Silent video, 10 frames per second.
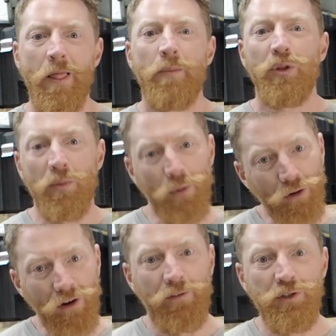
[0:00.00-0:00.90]
But the
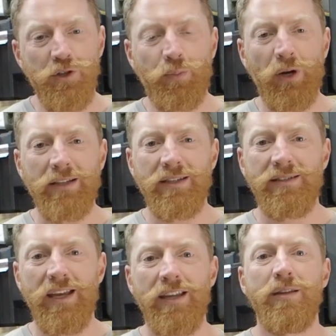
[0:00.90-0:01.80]
more often you practice
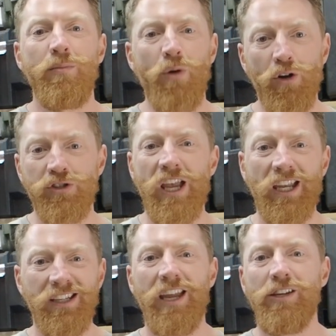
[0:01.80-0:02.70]
it, the more
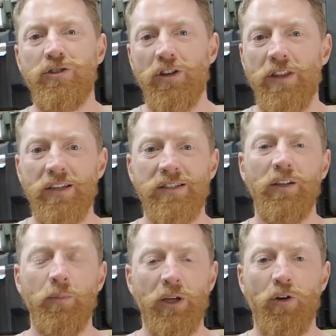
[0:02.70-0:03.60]
second nature that
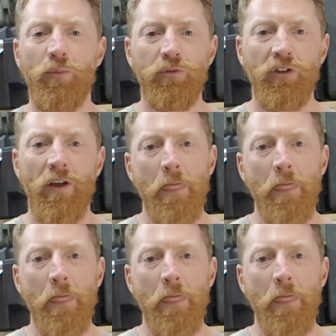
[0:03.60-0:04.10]
skill becomes.